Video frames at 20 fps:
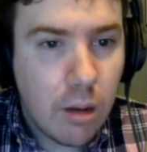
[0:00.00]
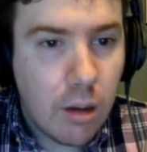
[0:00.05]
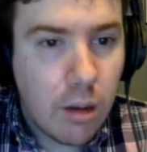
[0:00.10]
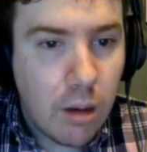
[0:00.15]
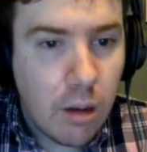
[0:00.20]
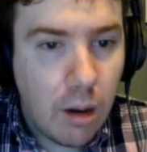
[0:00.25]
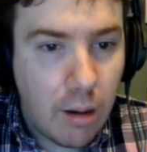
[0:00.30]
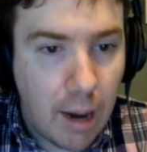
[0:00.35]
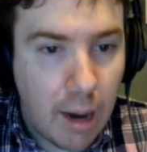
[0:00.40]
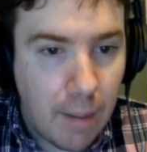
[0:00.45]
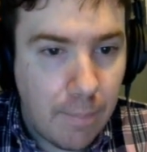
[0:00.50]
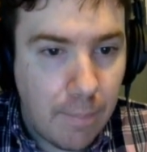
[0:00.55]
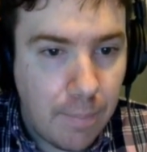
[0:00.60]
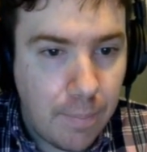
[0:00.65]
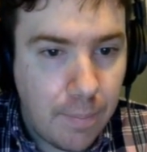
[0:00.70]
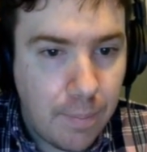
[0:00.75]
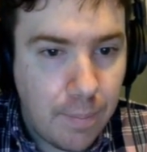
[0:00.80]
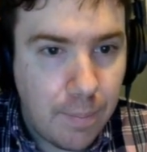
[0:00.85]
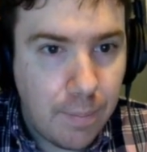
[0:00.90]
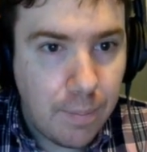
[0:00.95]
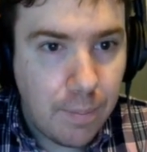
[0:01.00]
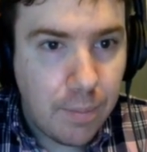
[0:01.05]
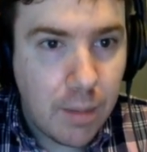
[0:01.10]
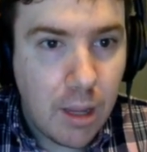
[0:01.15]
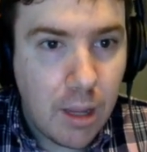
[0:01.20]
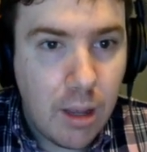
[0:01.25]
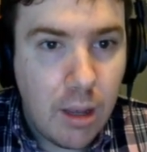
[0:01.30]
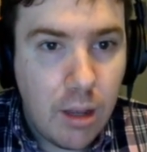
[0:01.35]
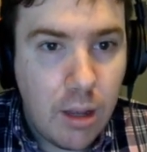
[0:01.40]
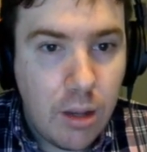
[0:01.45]
Okay,
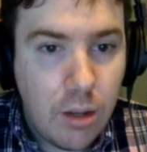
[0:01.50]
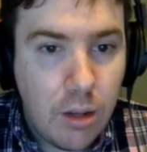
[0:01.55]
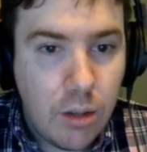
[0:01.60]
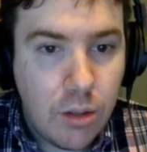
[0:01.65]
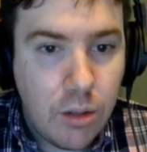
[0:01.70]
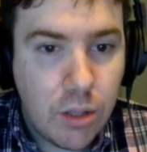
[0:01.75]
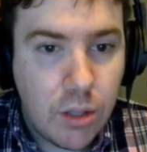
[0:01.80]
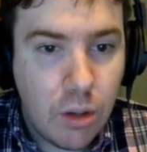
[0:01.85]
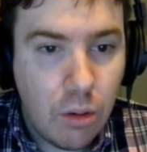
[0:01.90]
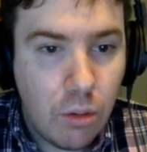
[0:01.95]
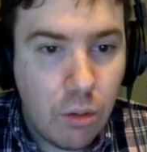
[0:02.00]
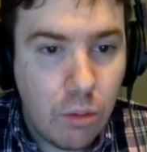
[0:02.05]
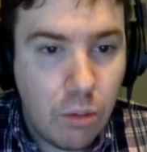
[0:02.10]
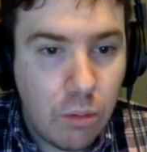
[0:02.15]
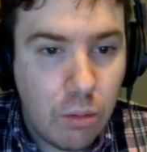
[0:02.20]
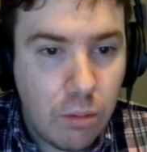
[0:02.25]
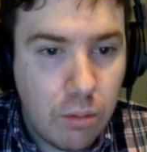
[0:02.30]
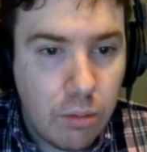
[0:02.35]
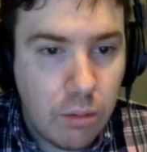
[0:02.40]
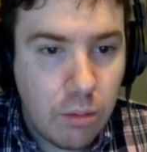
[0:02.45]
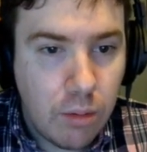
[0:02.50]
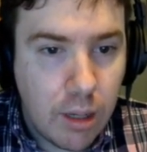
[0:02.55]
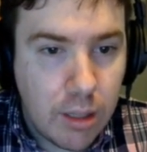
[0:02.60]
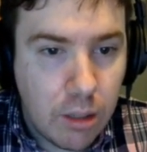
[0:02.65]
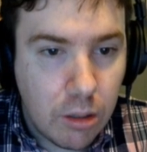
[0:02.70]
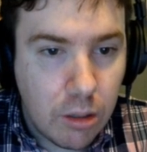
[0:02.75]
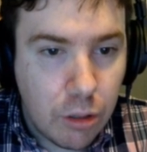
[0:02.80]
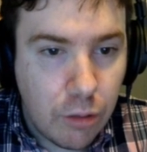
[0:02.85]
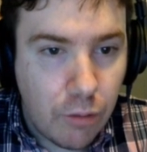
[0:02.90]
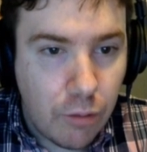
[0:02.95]
so that's a
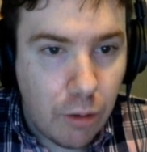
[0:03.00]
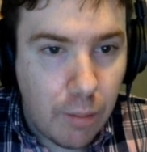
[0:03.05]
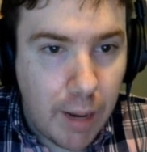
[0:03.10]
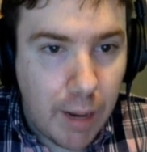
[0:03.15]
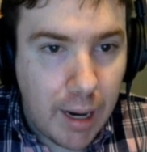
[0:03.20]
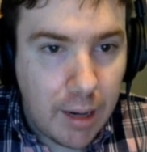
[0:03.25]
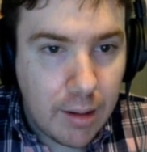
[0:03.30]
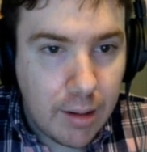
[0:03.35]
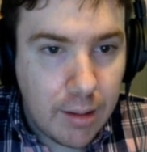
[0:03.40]
little too far back.